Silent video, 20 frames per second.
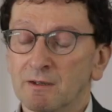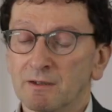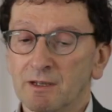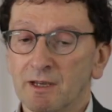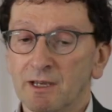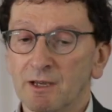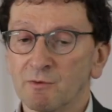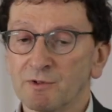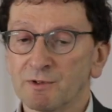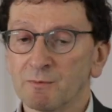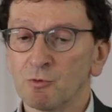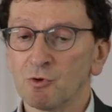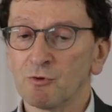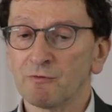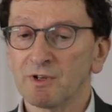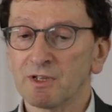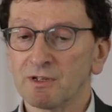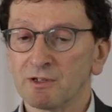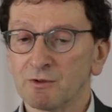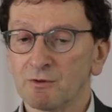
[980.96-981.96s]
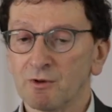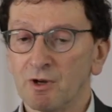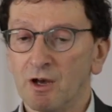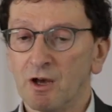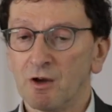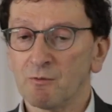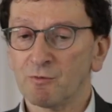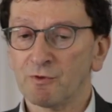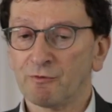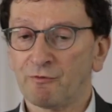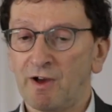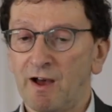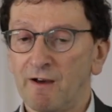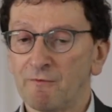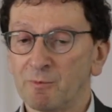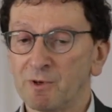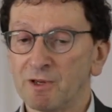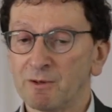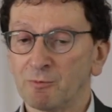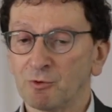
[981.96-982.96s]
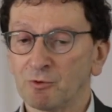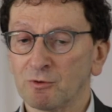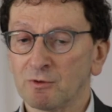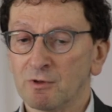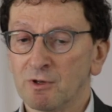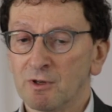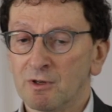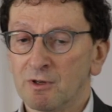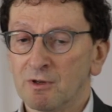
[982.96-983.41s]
So he was moved into a home with five people,